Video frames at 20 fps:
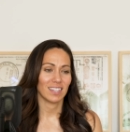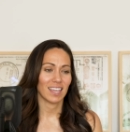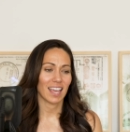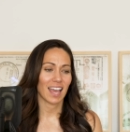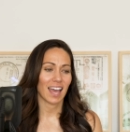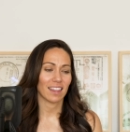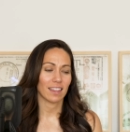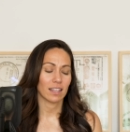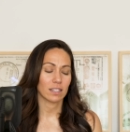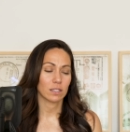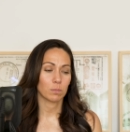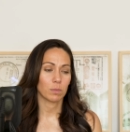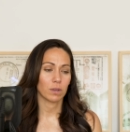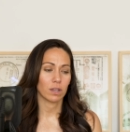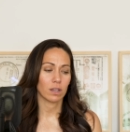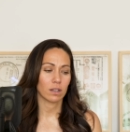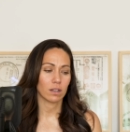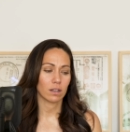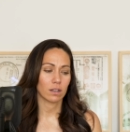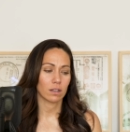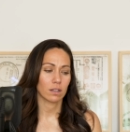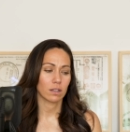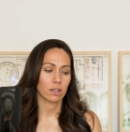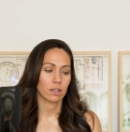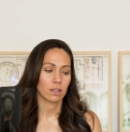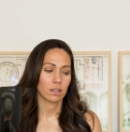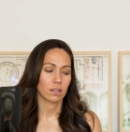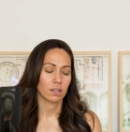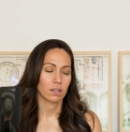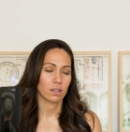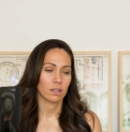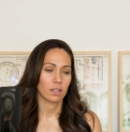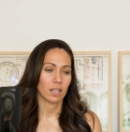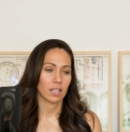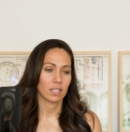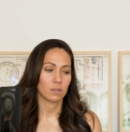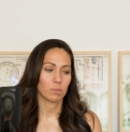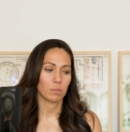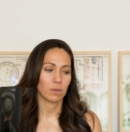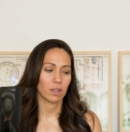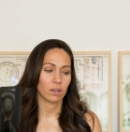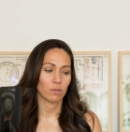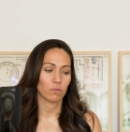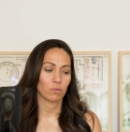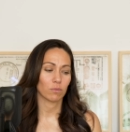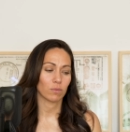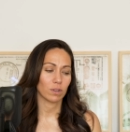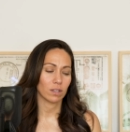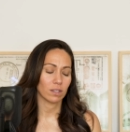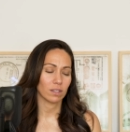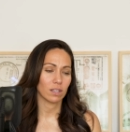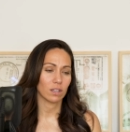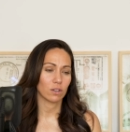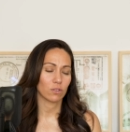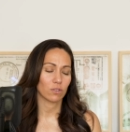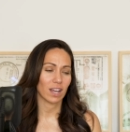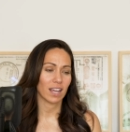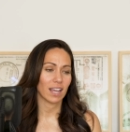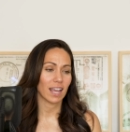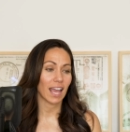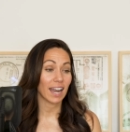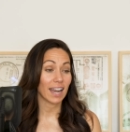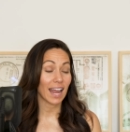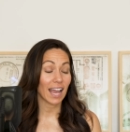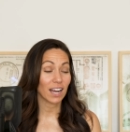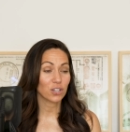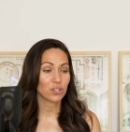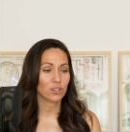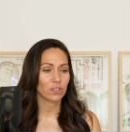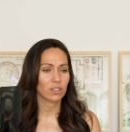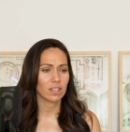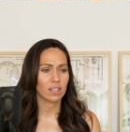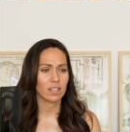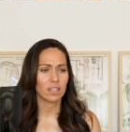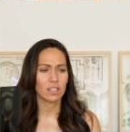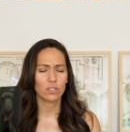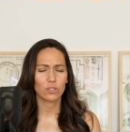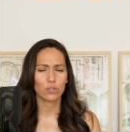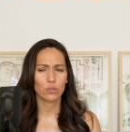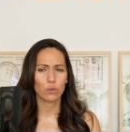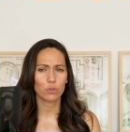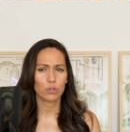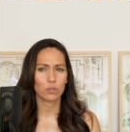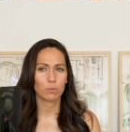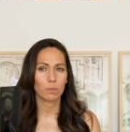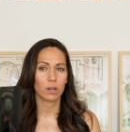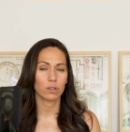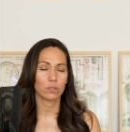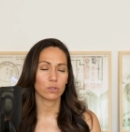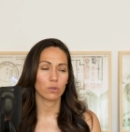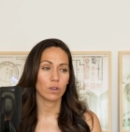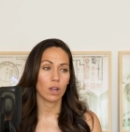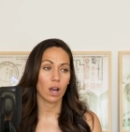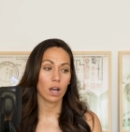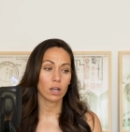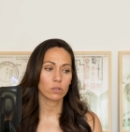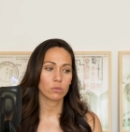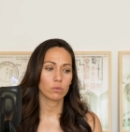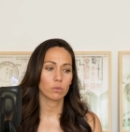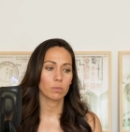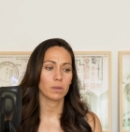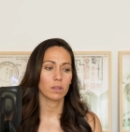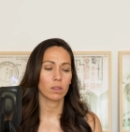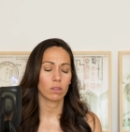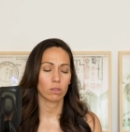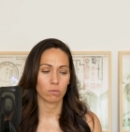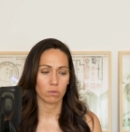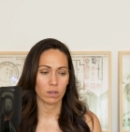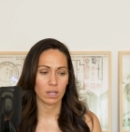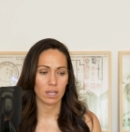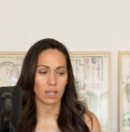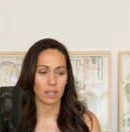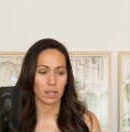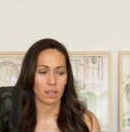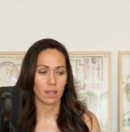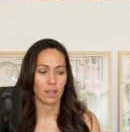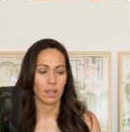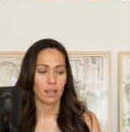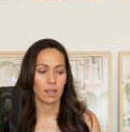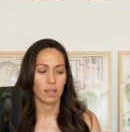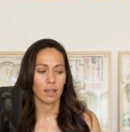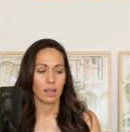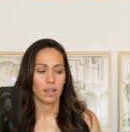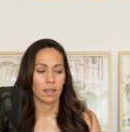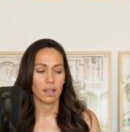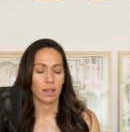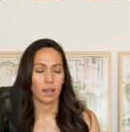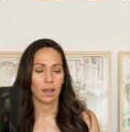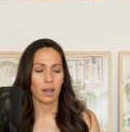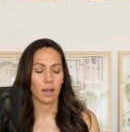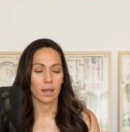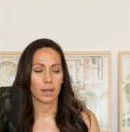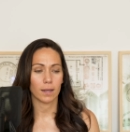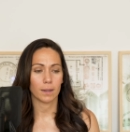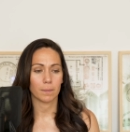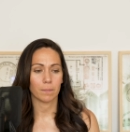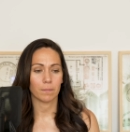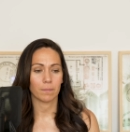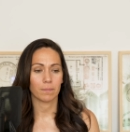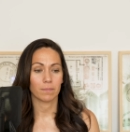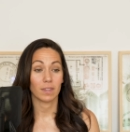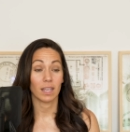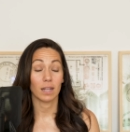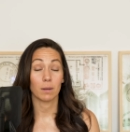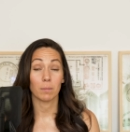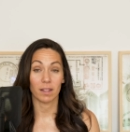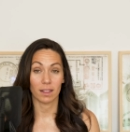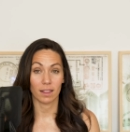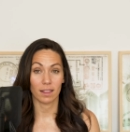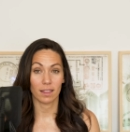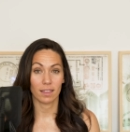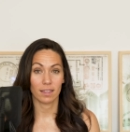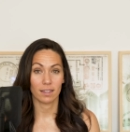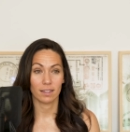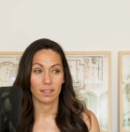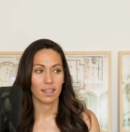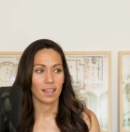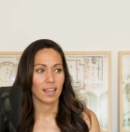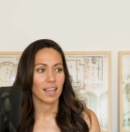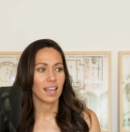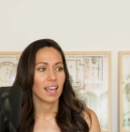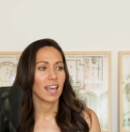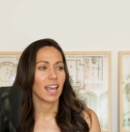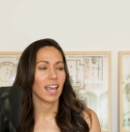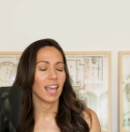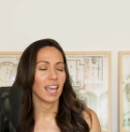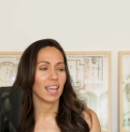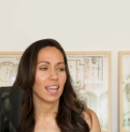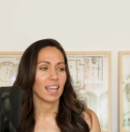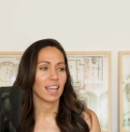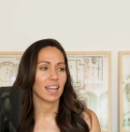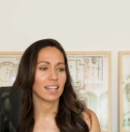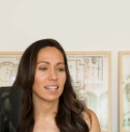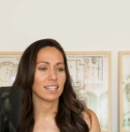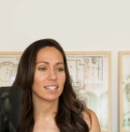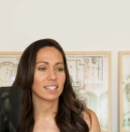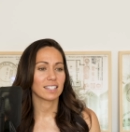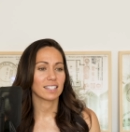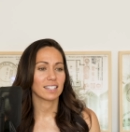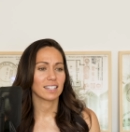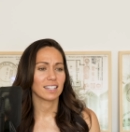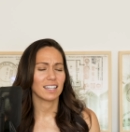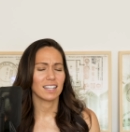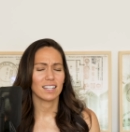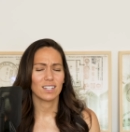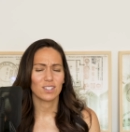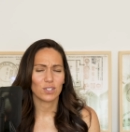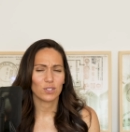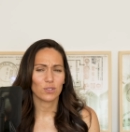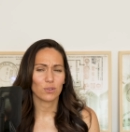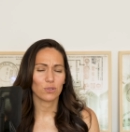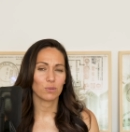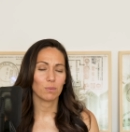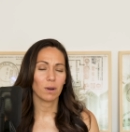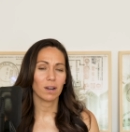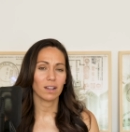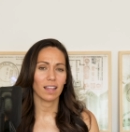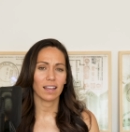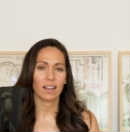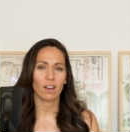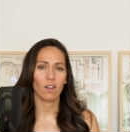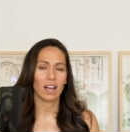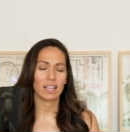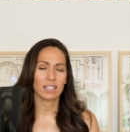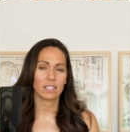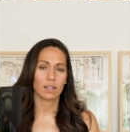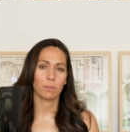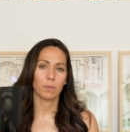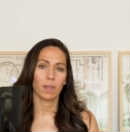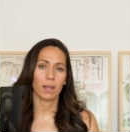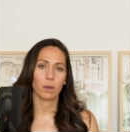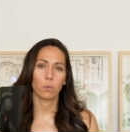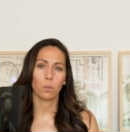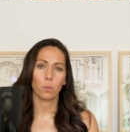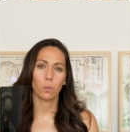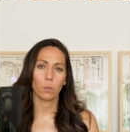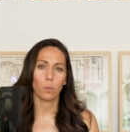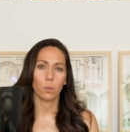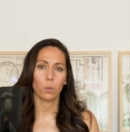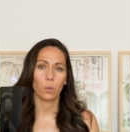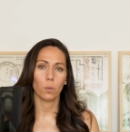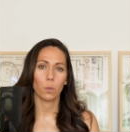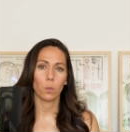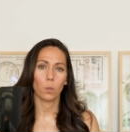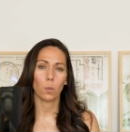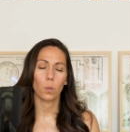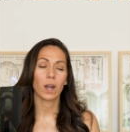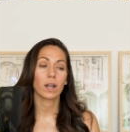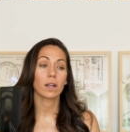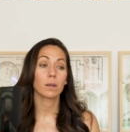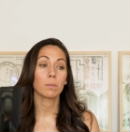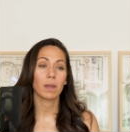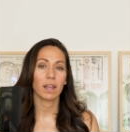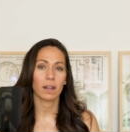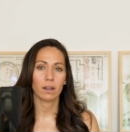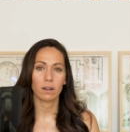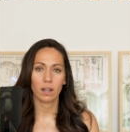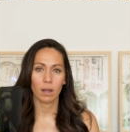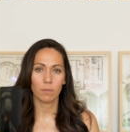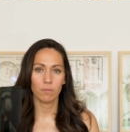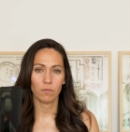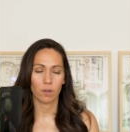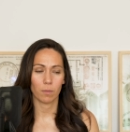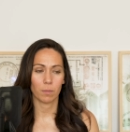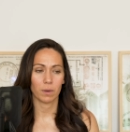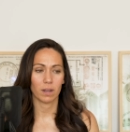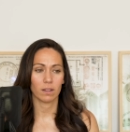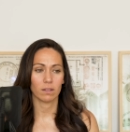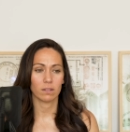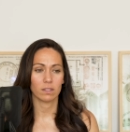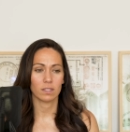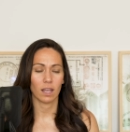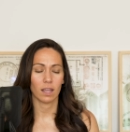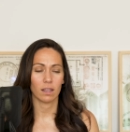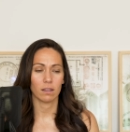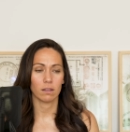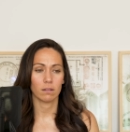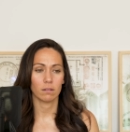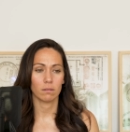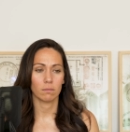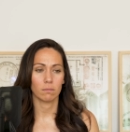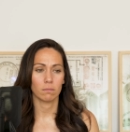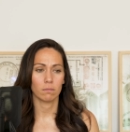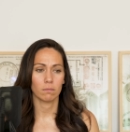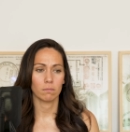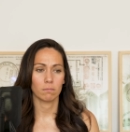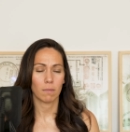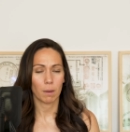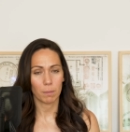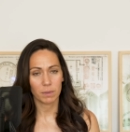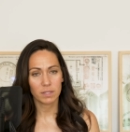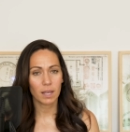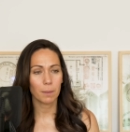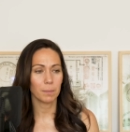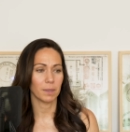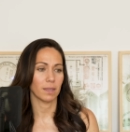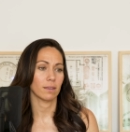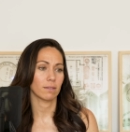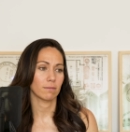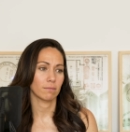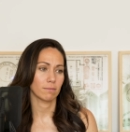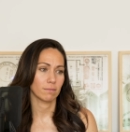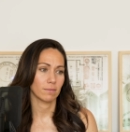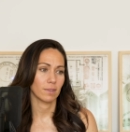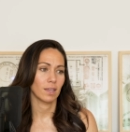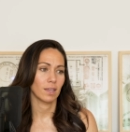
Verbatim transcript: yeah, that's been that's been really great. And actually, he's so smart. So Knox will be three um, in a month, and he's just so smart. Like I'll ask him like, "Where did Banner come from?" and he'll say, Mama Tummy.